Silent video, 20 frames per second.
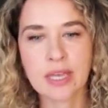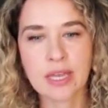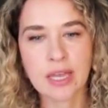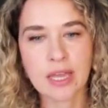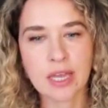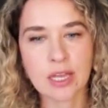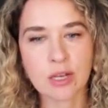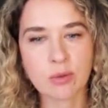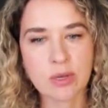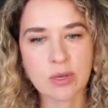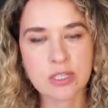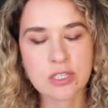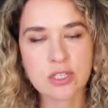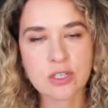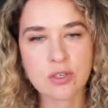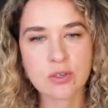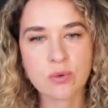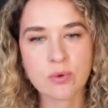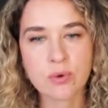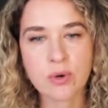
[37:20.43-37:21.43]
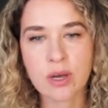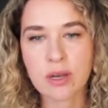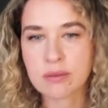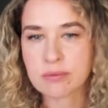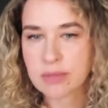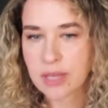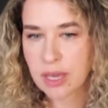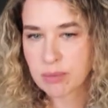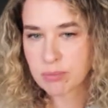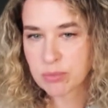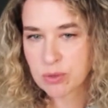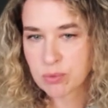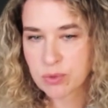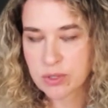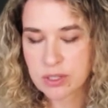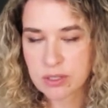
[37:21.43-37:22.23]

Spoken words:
And once you are happy with the